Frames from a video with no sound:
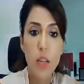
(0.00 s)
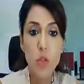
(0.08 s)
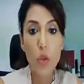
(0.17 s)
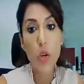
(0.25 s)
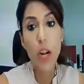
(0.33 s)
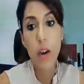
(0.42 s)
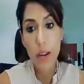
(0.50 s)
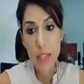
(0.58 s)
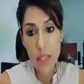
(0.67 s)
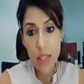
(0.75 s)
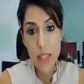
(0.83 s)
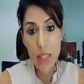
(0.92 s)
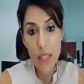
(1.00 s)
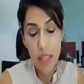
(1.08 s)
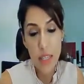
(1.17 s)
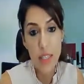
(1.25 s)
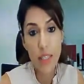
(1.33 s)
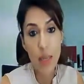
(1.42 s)
two directors,
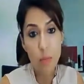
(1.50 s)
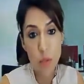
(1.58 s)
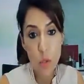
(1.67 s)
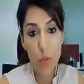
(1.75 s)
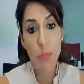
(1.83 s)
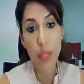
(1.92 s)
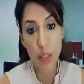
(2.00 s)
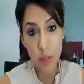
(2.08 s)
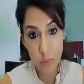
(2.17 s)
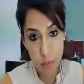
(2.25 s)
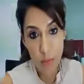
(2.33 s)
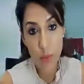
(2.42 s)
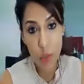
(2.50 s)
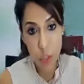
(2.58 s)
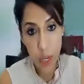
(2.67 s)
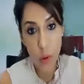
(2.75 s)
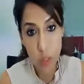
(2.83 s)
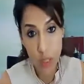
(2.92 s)
and the same two might be
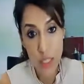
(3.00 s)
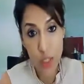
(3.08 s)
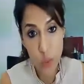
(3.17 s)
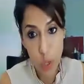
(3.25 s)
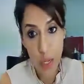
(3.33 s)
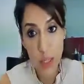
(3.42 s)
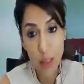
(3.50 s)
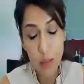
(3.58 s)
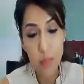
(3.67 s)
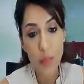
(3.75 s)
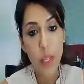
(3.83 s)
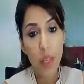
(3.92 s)
shareholders as well.